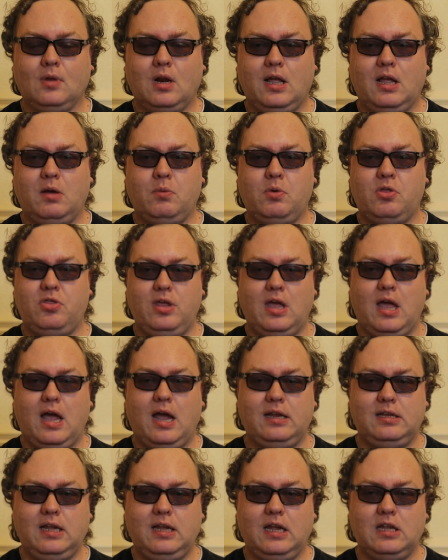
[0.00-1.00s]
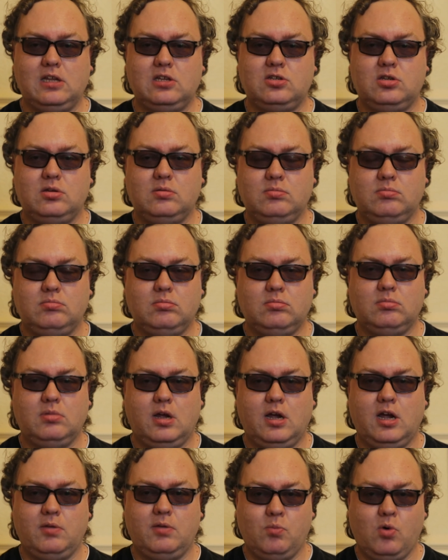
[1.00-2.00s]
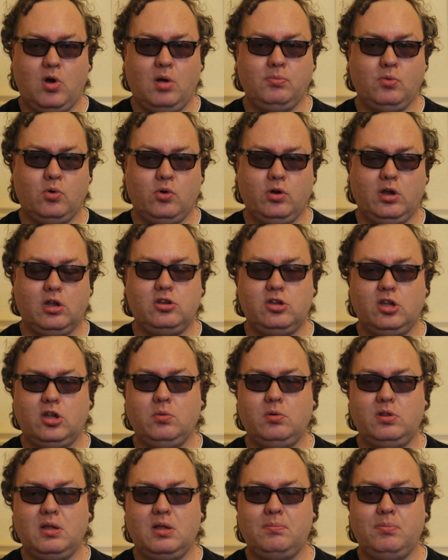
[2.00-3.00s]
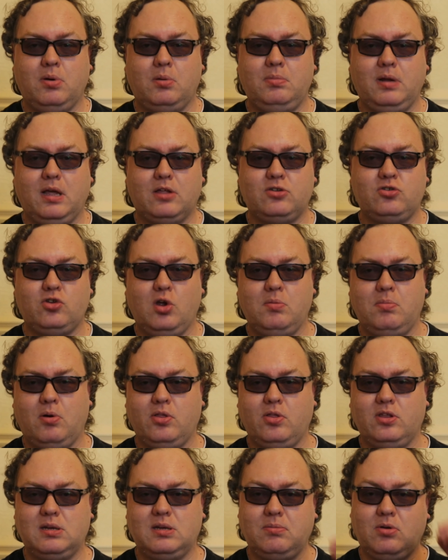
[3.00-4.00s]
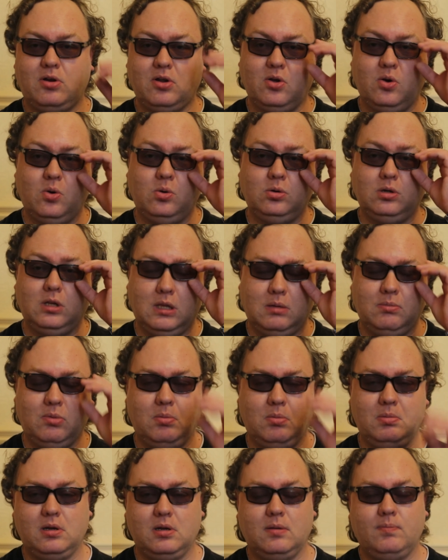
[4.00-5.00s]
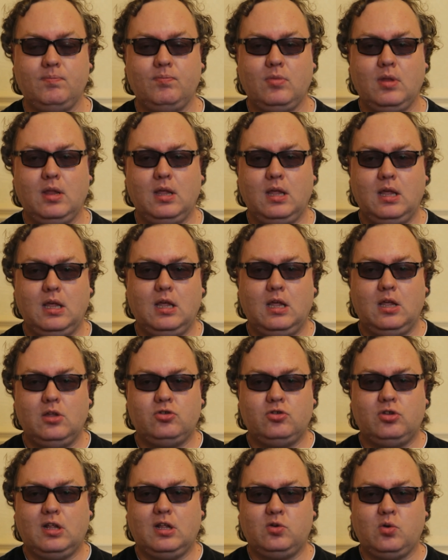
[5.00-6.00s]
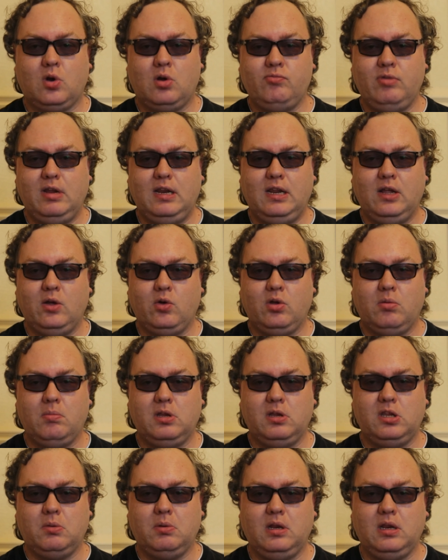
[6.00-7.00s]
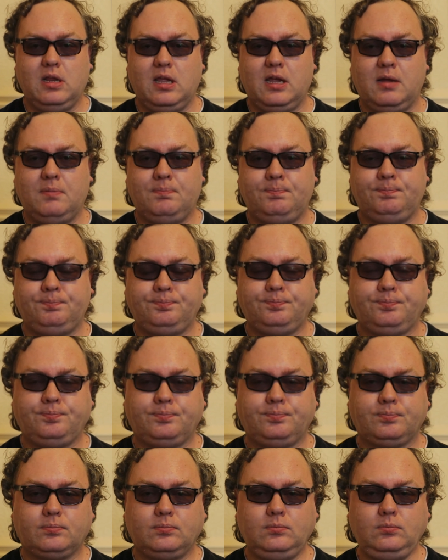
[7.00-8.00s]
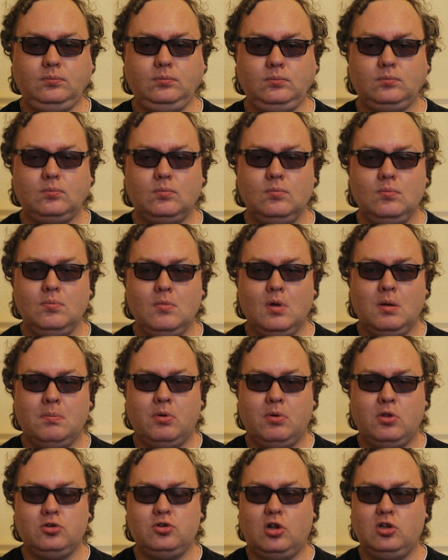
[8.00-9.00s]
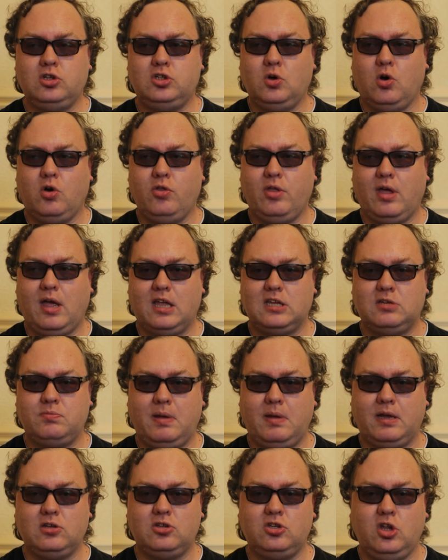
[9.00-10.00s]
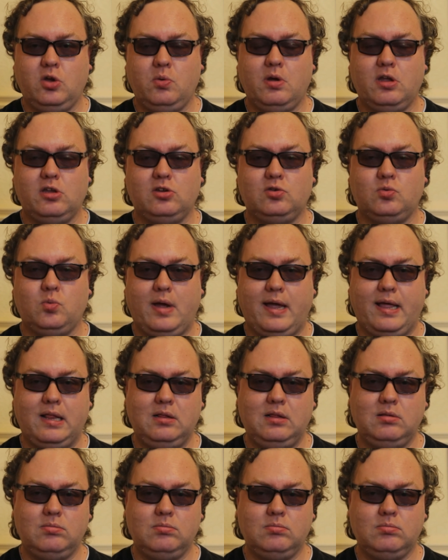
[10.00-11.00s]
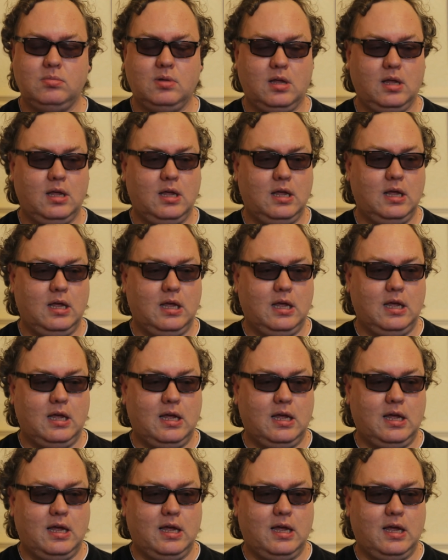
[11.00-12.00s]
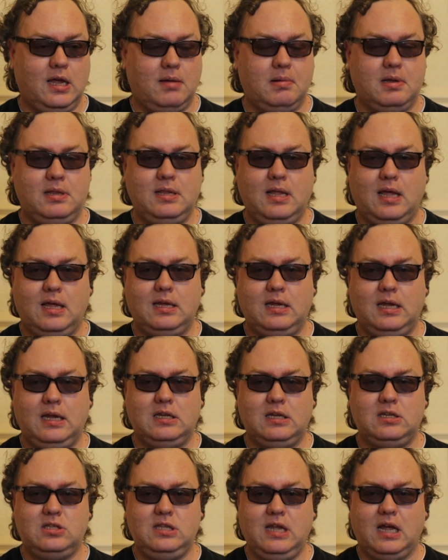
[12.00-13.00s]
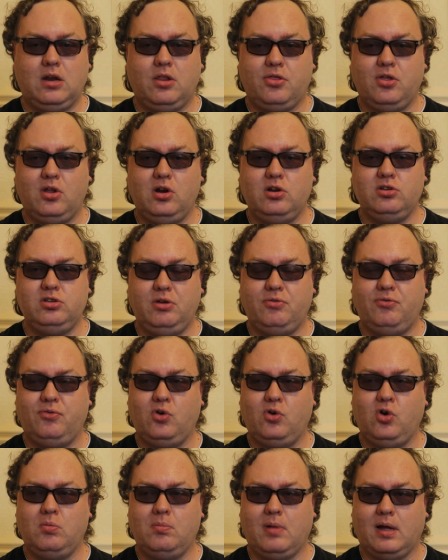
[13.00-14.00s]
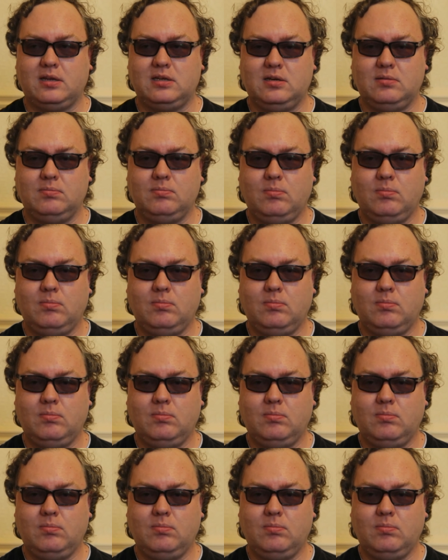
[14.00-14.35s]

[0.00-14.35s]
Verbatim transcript: uh, with the ideas um, what I'm going to do and then put a sorry about this, I've got a cold at the moment. So that's what I'm really going to be doing there. But there's also other aspects to it as well. Uh, and that is the anthology format.